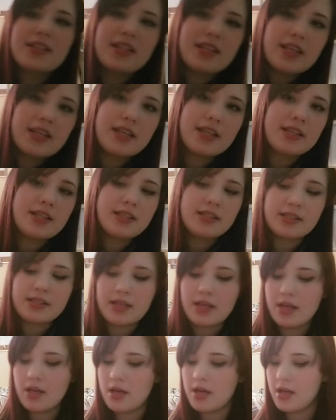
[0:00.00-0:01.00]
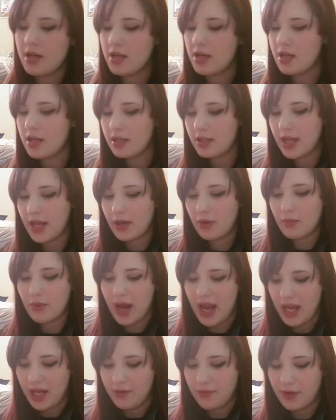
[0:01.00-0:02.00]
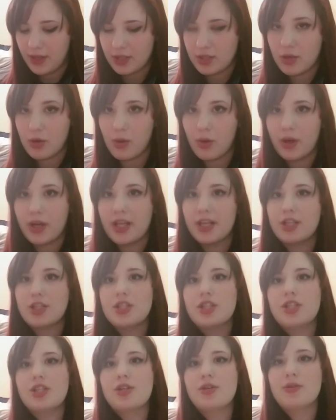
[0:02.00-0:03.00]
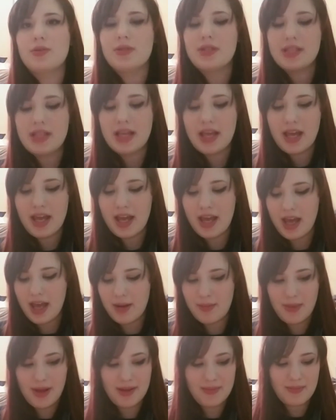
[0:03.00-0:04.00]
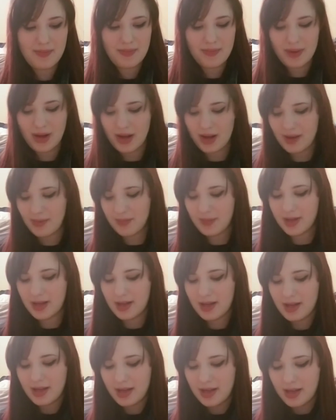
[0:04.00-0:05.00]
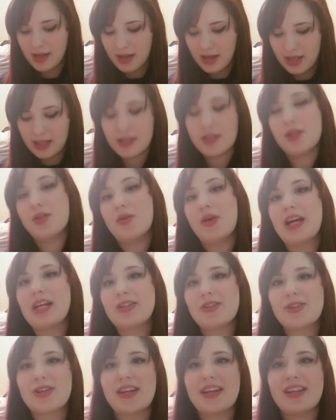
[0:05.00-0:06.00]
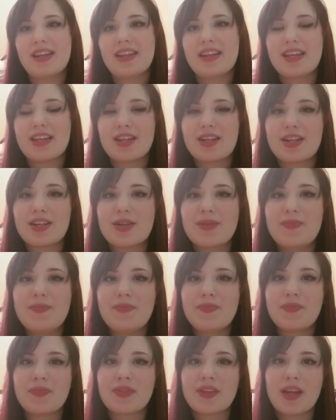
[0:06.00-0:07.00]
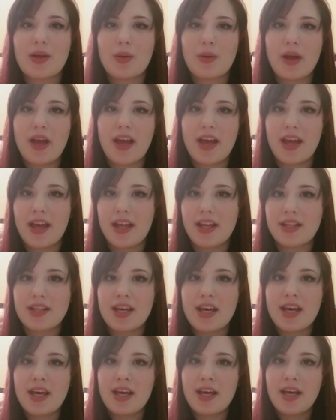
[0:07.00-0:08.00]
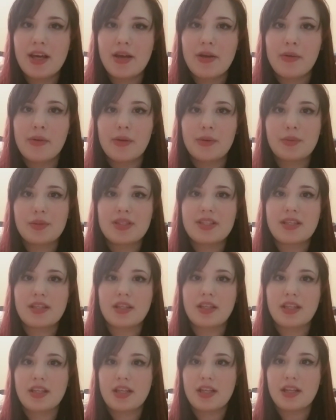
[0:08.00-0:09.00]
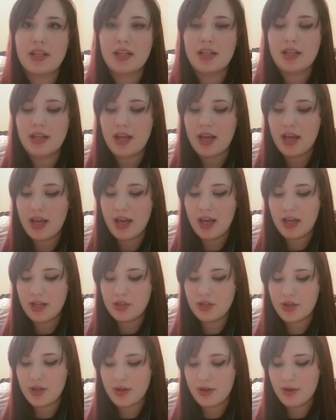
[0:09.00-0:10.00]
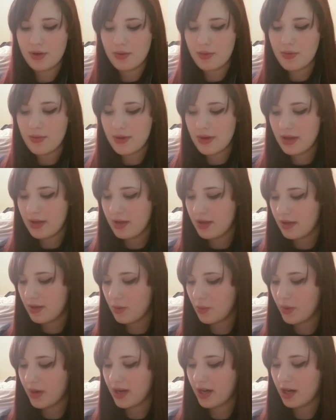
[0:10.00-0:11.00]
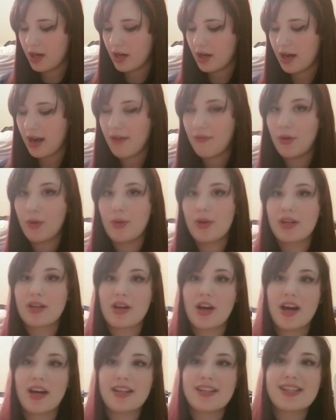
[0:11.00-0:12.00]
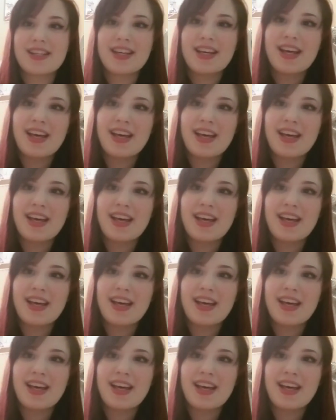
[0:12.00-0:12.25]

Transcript: these like red Victorian shoes, and my mom is a director at a theater, and we recently did a show where everyone got